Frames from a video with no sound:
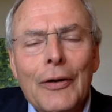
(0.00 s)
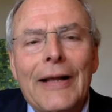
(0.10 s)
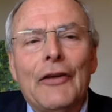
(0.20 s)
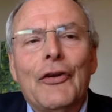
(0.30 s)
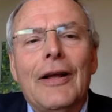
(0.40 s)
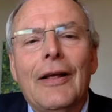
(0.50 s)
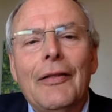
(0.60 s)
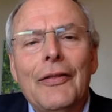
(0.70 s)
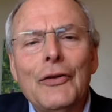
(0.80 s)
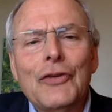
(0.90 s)
Sure,
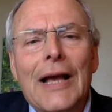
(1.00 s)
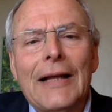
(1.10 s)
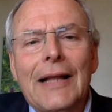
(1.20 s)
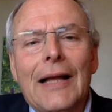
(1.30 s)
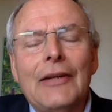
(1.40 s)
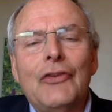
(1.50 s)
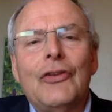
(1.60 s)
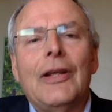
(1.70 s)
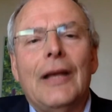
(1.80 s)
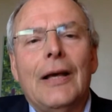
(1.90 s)
Andrea. Those
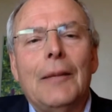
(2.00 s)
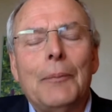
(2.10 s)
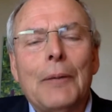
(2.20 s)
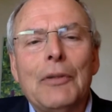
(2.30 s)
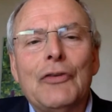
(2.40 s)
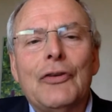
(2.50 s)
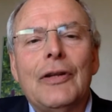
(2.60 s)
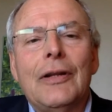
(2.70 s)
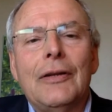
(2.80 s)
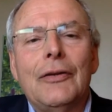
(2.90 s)
guidelines
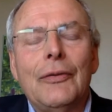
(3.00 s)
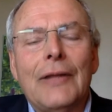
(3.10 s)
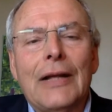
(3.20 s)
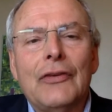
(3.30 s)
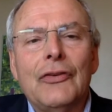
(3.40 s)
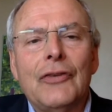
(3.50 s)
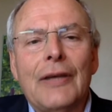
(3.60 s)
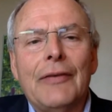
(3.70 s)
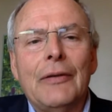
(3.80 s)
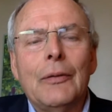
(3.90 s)
published in
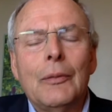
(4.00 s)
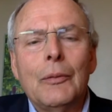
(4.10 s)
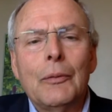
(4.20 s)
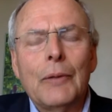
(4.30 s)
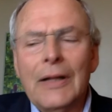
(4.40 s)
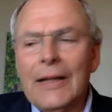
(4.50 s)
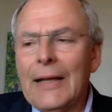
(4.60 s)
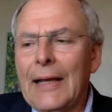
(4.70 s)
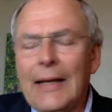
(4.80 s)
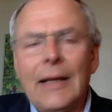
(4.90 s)
2007 were
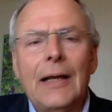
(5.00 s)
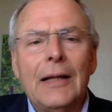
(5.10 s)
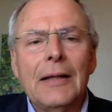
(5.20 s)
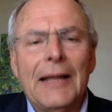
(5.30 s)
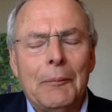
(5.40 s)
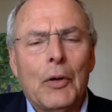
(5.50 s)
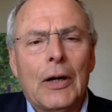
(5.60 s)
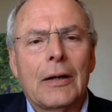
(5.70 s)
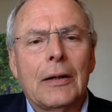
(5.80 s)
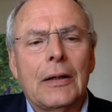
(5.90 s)
really a
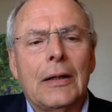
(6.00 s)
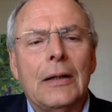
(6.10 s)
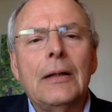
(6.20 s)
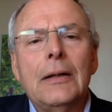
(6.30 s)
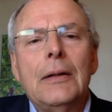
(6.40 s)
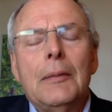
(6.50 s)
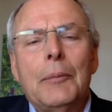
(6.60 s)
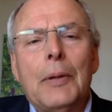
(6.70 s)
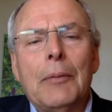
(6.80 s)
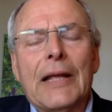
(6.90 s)
landmark
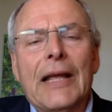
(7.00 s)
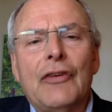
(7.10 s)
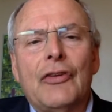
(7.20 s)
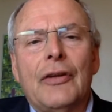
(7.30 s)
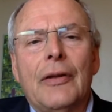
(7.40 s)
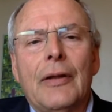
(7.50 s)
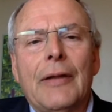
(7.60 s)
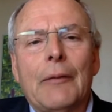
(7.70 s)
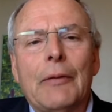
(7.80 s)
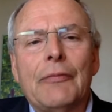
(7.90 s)

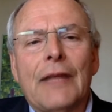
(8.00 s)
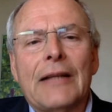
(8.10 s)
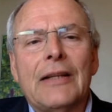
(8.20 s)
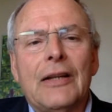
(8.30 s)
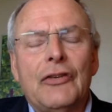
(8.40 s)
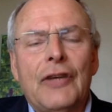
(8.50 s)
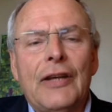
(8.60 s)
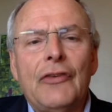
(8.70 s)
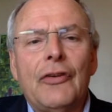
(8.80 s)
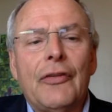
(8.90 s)
publication that reflected a
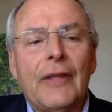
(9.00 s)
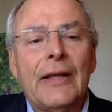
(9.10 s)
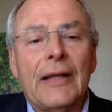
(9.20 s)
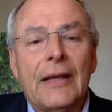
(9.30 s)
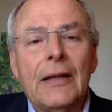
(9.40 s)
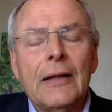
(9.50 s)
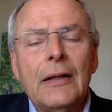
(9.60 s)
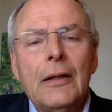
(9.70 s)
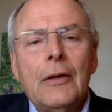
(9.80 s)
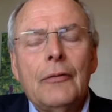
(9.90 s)
change in thinking
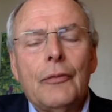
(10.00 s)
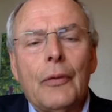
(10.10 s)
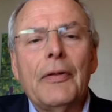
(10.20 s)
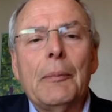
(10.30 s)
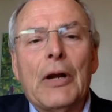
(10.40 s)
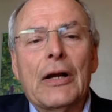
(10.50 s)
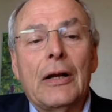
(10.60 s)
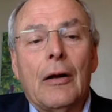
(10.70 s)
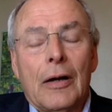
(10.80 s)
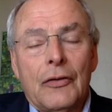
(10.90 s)
for the
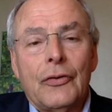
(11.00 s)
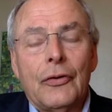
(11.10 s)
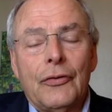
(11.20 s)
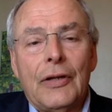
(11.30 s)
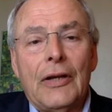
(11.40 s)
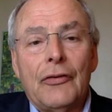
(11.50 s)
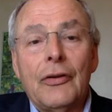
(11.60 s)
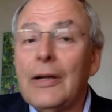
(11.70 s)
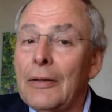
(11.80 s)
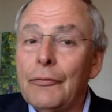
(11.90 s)
American Heart
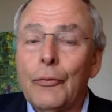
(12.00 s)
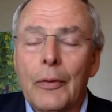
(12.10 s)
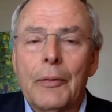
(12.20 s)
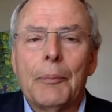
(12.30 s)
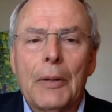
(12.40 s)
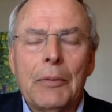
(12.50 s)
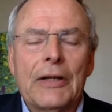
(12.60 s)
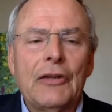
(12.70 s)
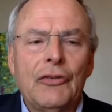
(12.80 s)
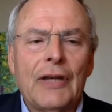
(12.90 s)
Association and for the
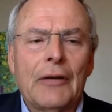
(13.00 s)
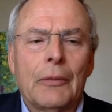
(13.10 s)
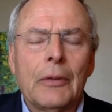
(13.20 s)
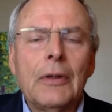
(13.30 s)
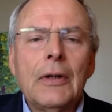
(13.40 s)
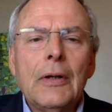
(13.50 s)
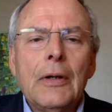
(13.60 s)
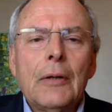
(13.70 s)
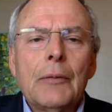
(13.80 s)
public in general